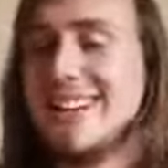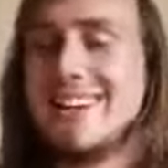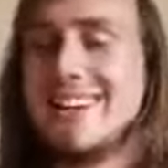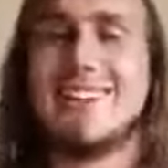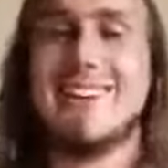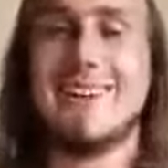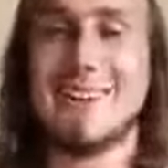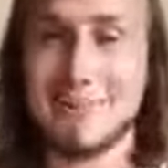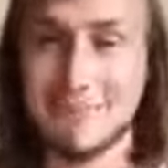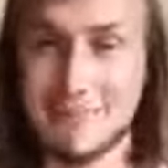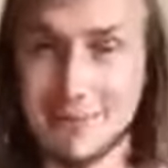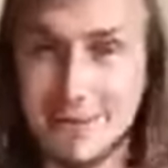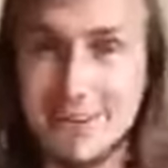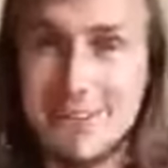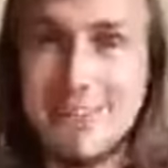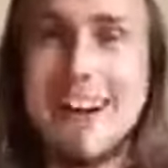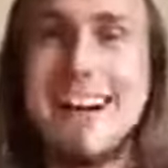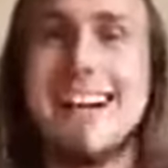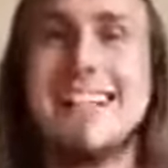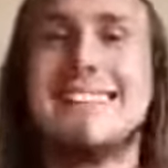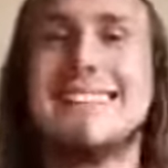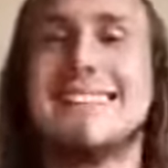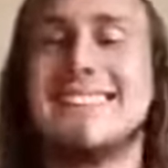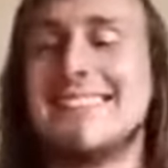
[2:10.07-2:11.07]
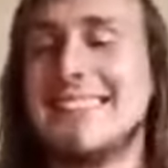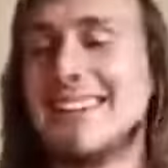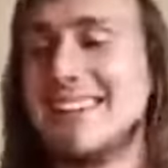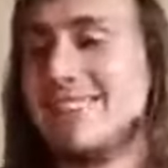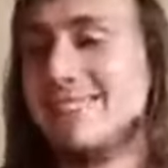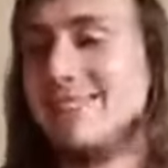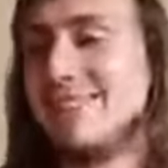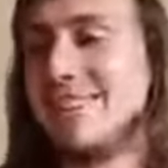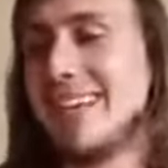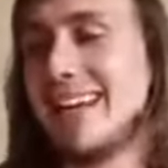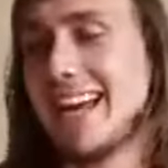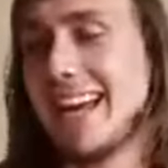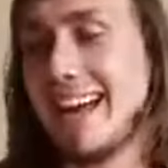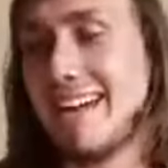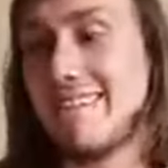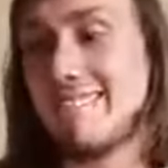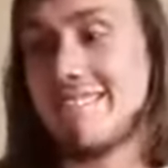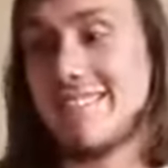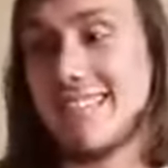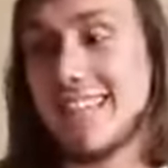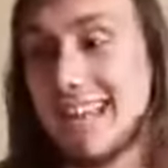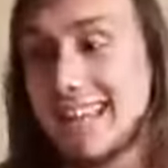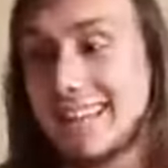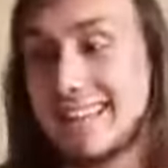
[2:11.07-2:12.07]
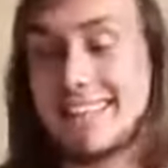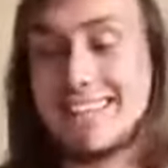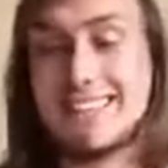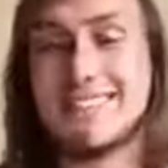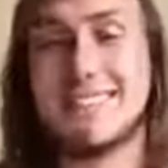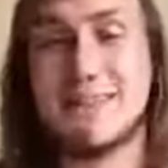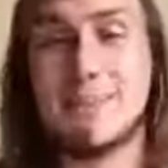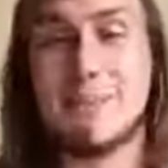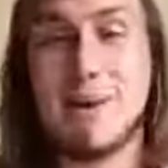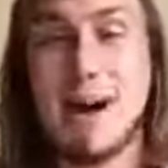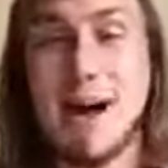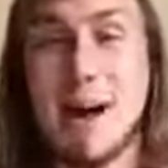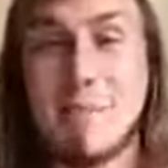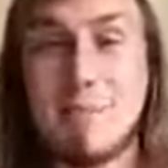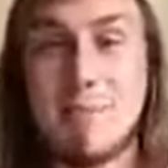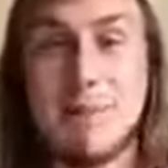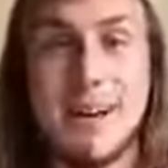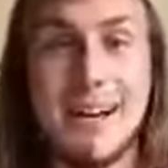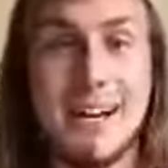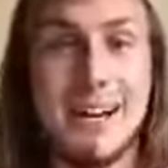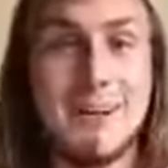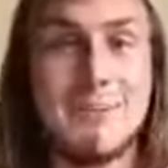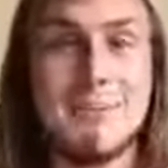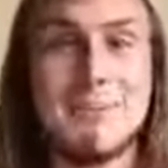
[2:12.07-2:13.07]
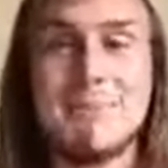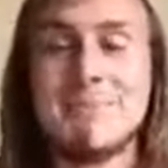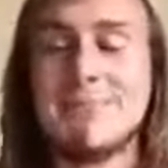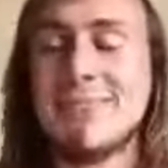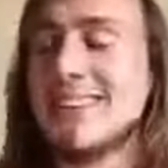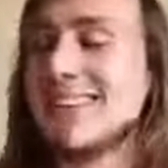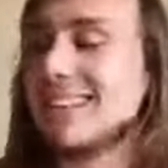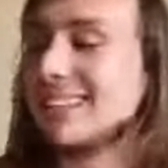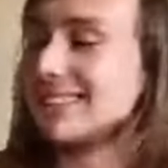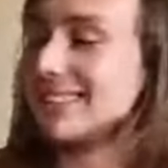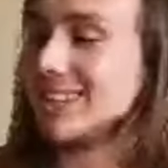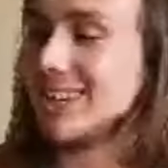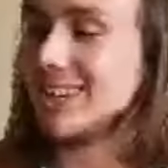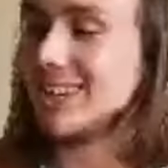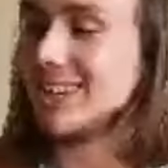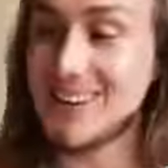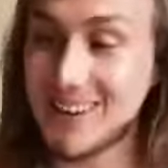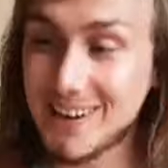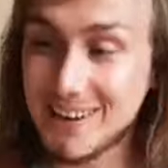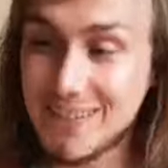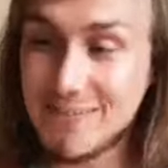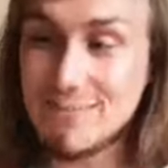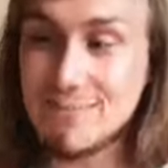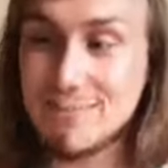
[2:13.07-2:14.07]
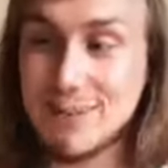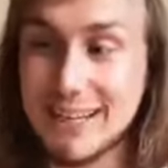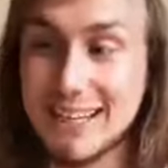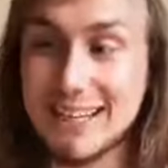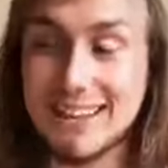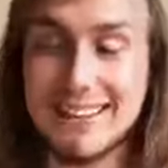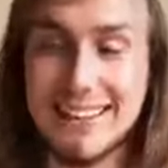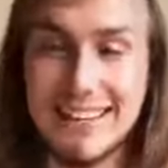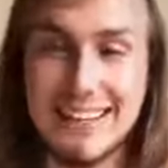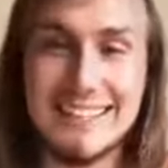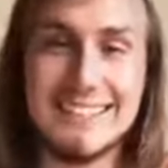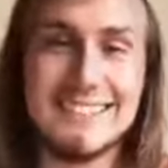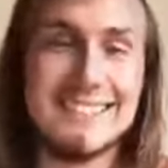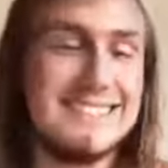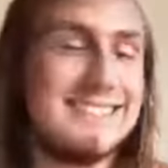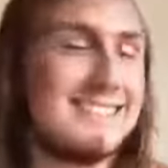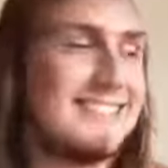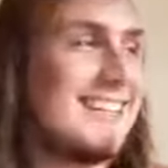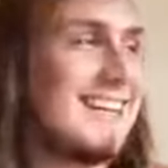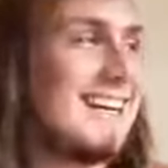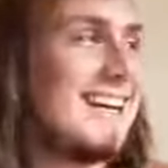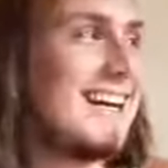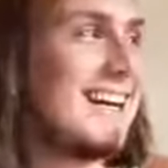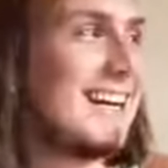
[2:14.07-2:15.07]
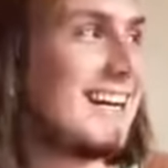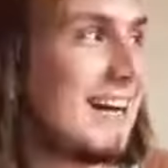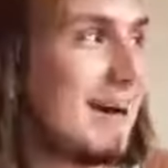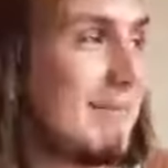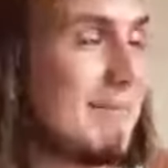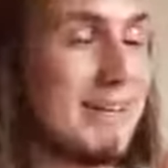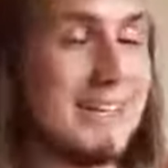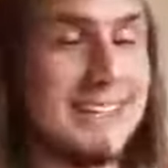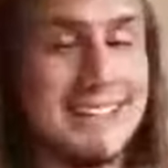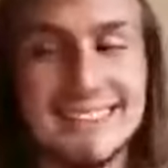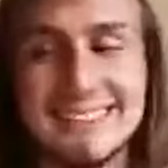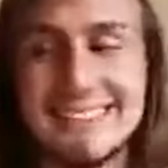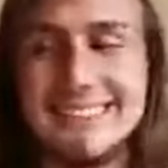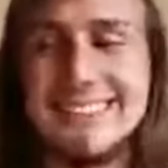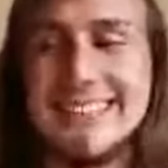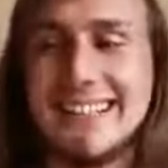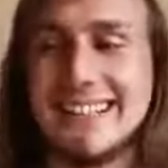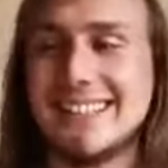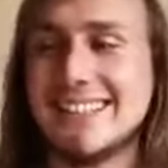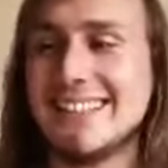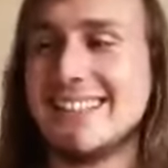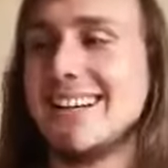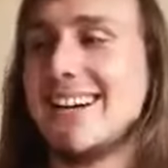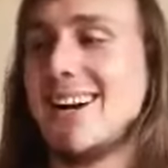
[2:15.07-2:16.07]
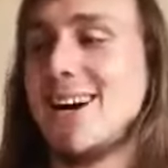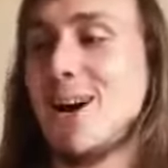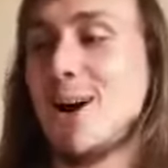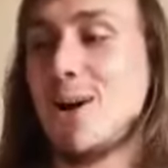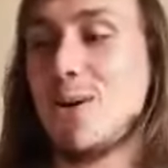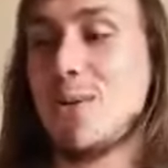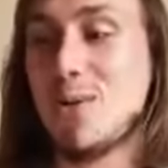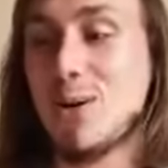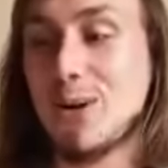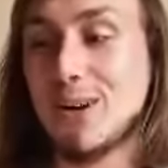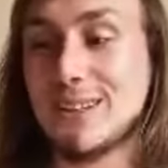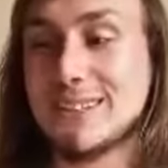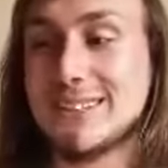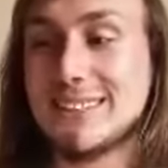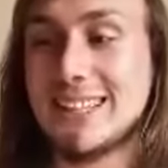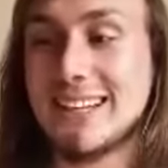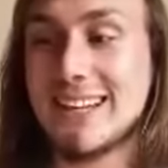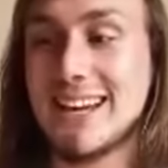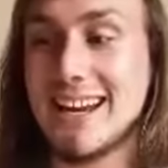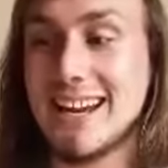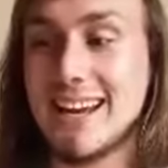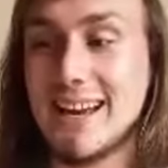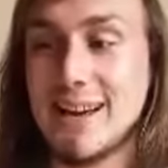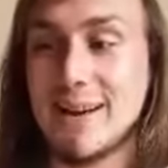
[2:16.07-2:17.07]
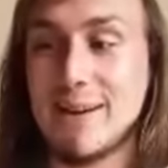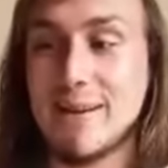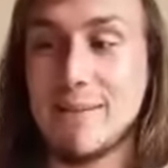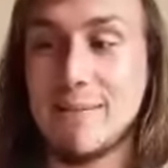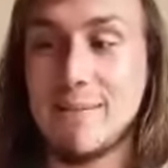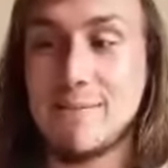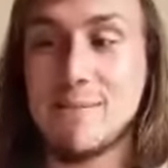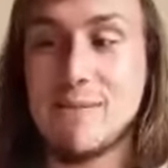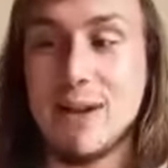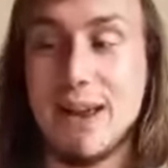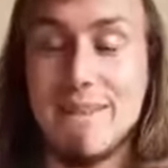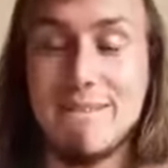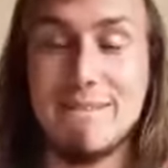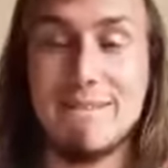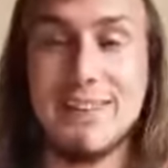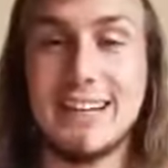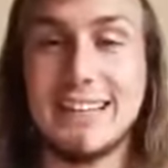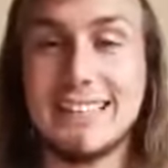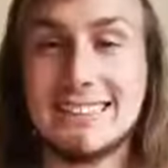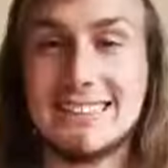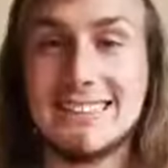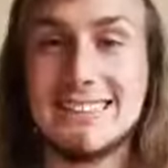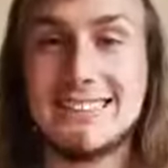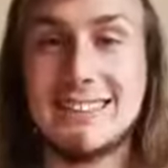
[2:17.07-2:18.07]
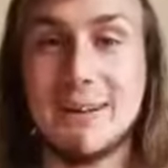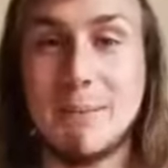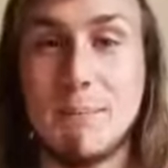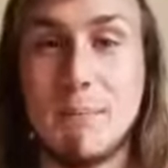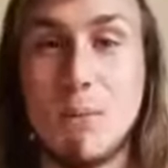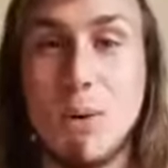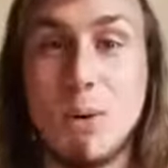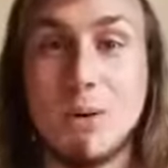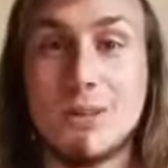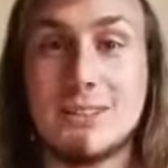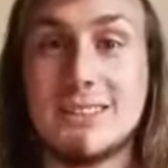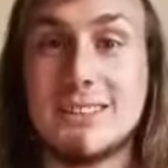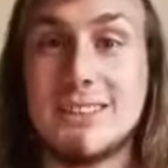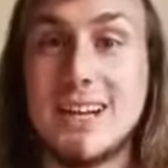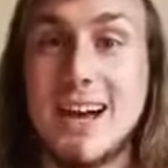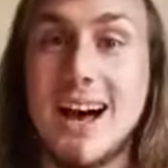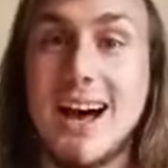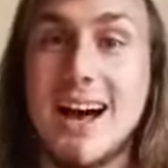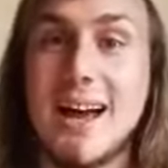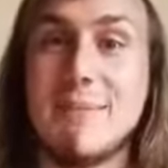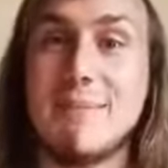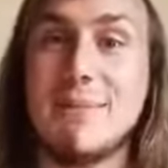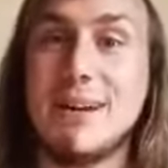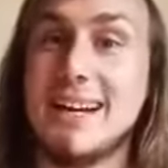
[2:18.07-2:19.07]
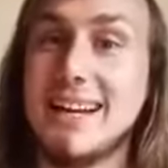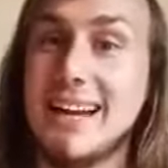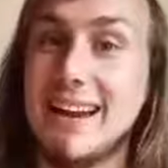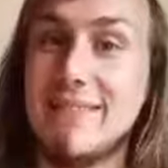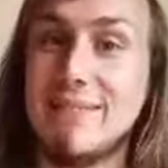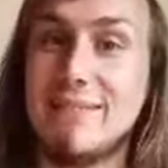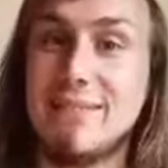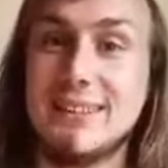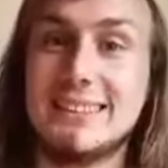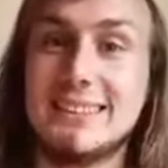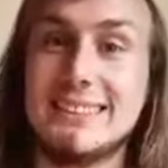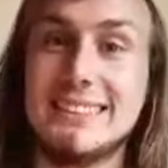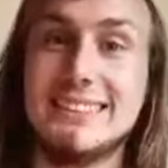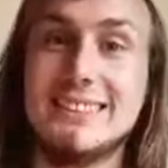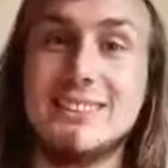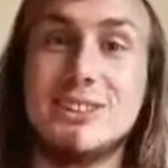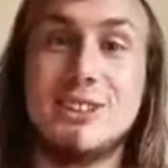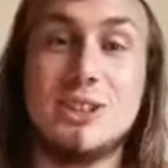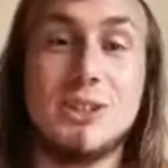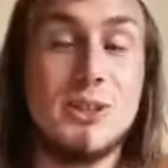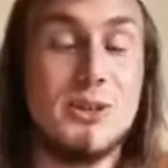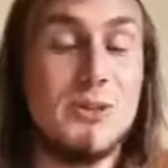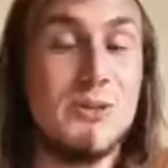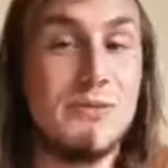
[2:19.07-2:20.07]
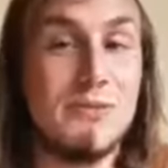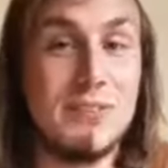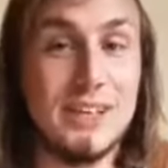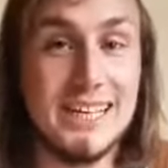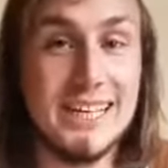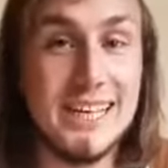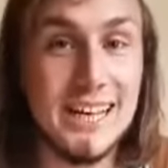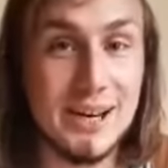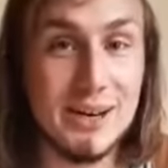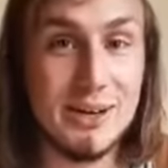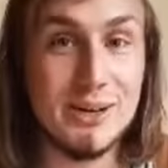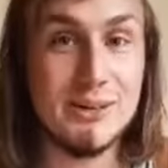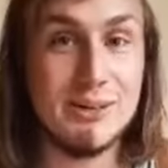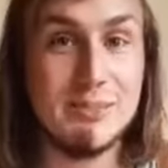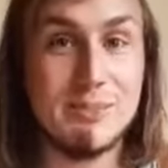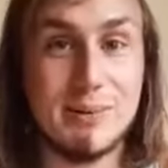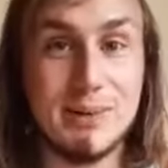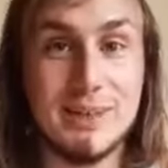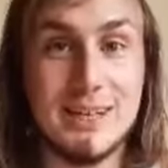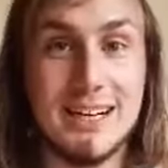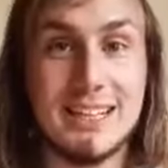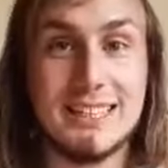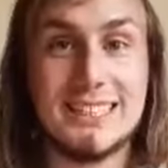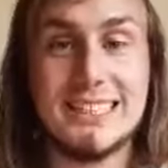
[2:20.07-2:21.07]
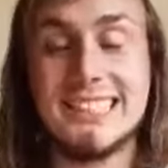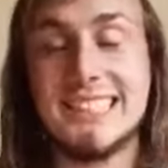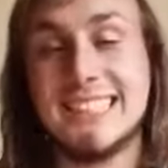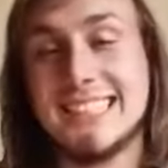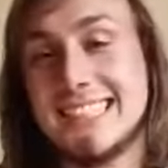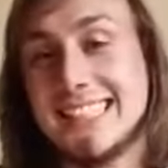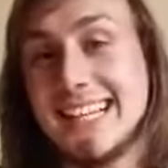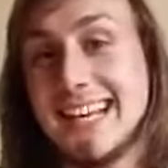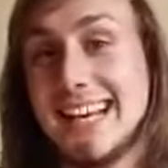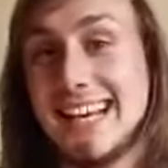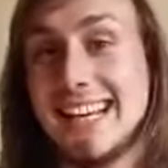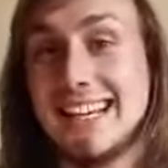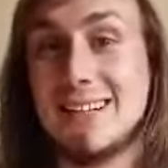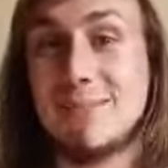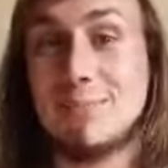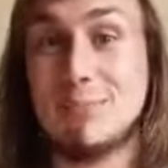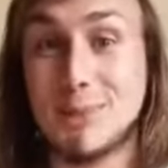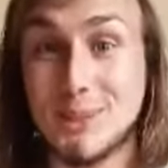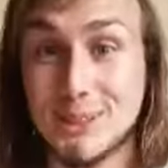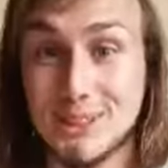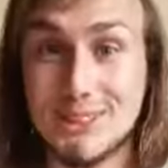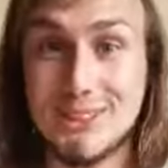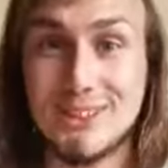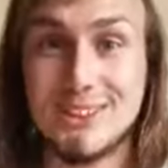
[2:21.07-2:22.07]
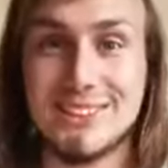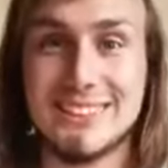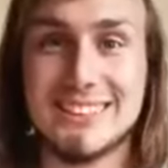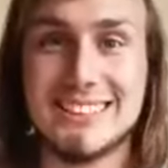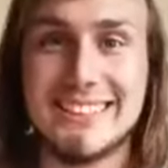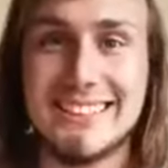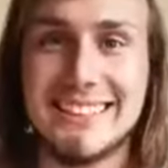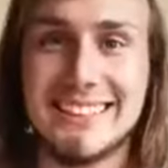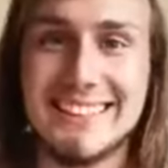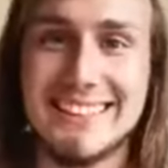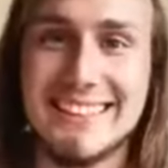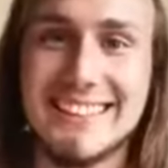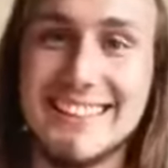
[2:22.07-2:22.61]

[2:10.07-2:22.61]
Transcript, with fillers: Going to be great. So we have that in the pipeline. So a lot of big things coming this year we're also going to invest some more time and effort into video production and podcasting.